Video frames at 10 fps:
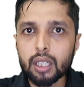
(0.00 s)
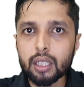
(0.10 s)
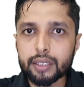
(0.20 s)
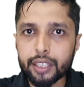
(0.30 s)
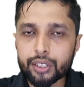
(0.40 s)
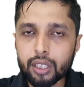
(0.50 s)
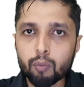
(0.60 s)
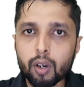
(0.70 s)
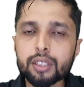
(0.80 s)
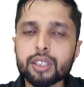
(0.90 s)
section
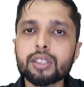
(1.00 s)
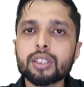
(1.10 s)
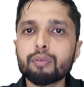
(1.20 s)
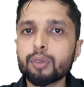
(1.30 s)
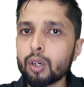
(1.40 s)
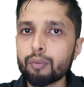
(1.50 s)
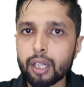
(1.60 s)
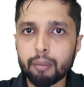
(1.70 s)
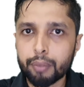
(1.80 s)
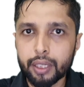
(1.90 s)
164 of
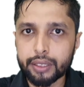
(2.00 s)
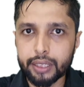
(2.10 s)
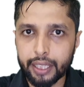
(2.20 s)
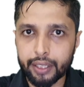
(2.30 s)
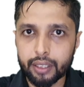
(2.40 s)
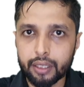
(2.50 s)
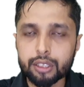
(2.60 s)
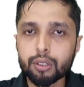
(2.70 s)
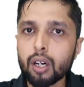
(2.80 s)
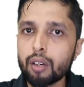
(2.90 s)
Companies Act,
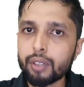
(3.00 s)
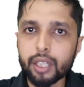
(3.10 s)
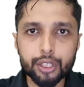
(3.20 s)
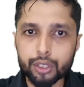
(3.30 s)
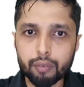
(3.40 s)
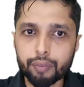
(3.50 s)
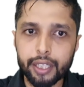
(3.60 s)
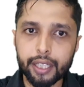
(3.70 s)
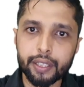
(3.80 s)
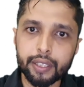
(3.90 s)
disqualification of
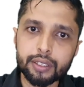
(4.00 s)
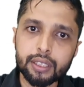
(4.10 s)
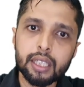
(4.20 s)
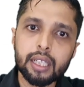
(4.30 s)
directors.